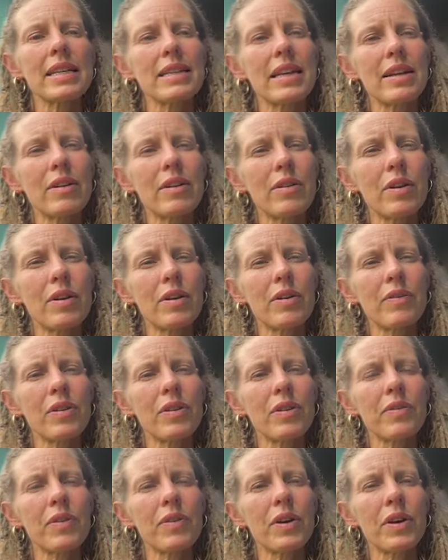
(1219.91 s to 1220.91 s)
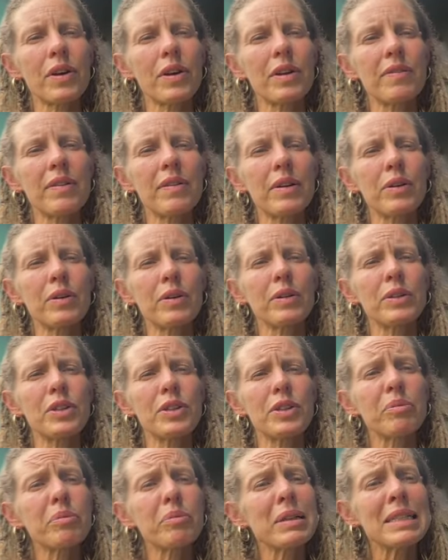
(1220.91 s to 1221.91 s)
I don't know if you've heard of the old
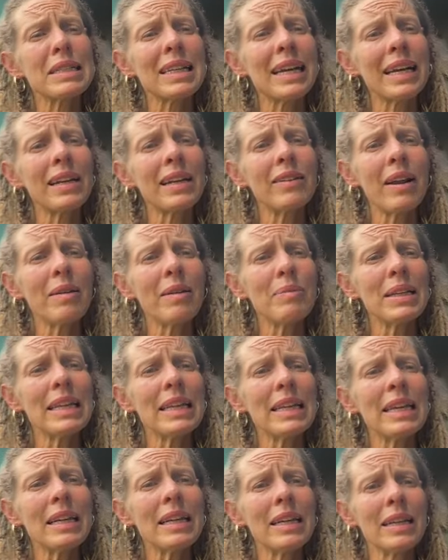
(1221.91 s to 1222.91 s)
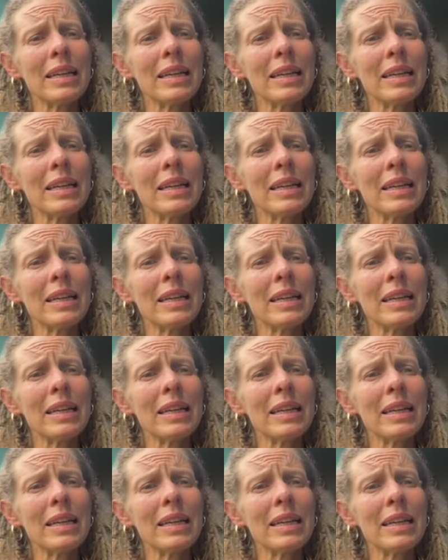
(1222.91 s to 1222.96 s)
turpentine remedy.